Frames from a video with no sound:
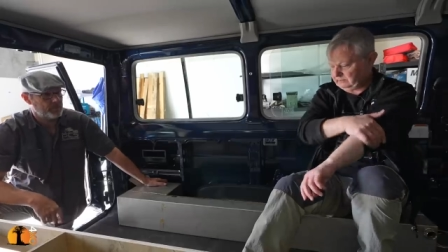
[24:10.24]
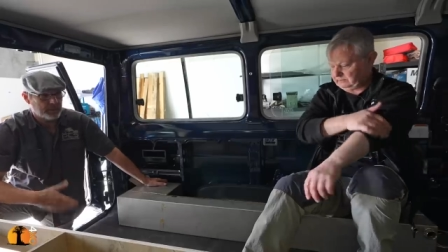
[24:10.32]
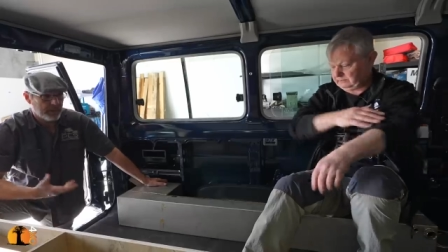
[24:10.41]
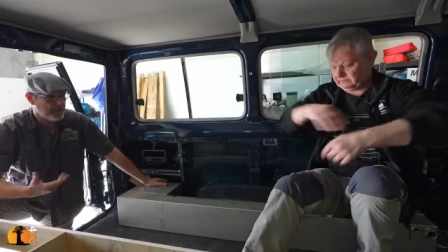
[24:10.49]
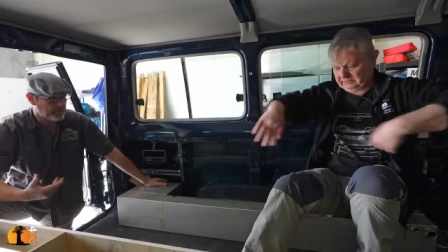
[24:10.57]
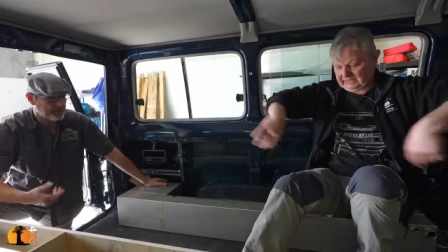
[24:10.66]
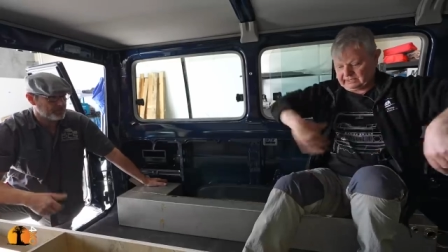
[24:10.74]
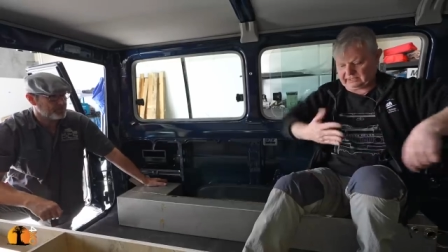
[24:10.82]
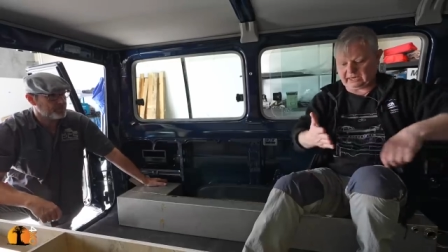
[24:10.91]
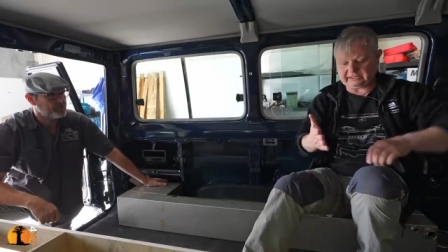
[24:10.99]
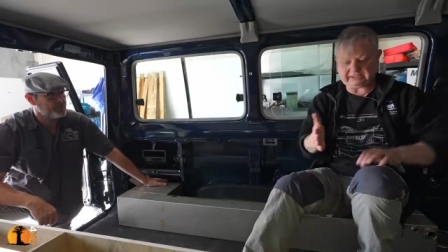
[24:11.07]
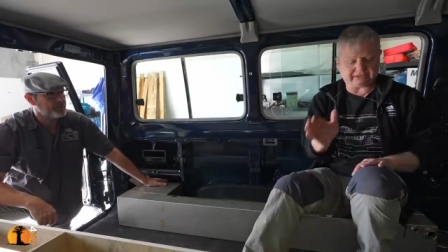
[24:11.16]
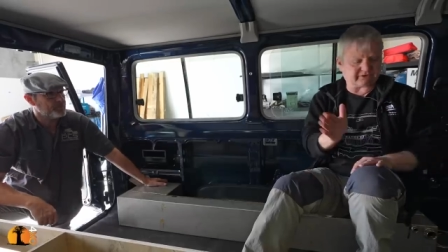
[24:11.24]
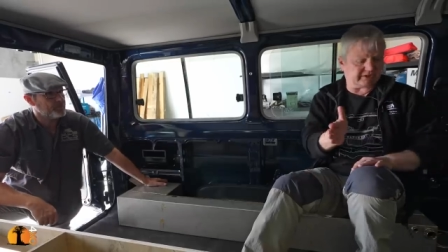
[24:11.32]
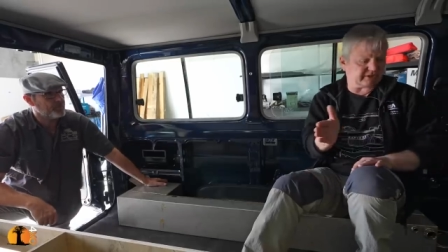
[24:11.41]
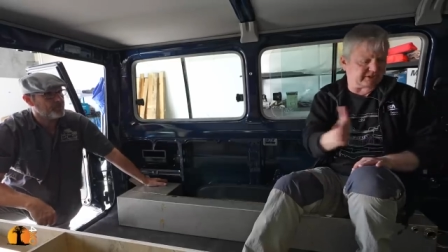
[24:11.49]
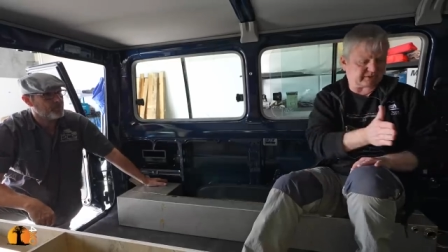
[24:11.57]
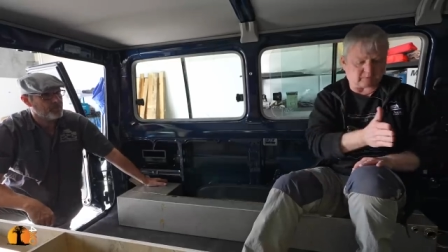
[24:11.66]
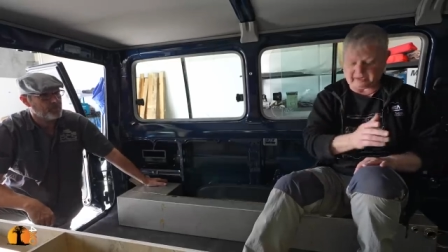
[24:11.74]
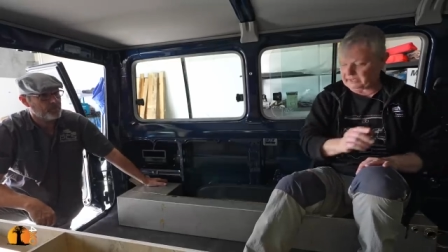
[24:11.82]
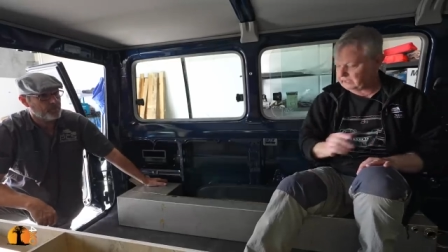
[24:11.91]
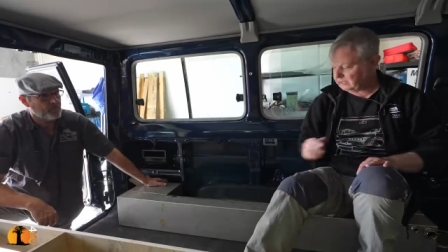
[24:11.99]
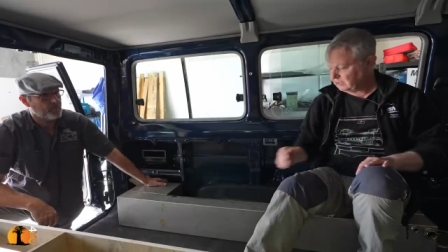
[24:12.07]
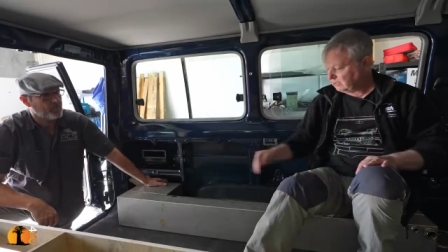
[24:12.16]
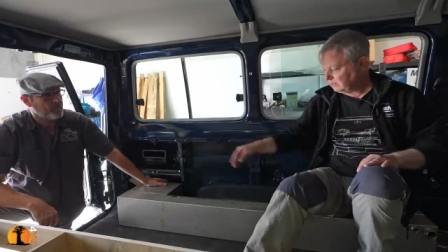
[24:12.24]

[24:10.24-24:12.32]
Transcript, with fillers: Yeah. Yeah, 90 degrees this way.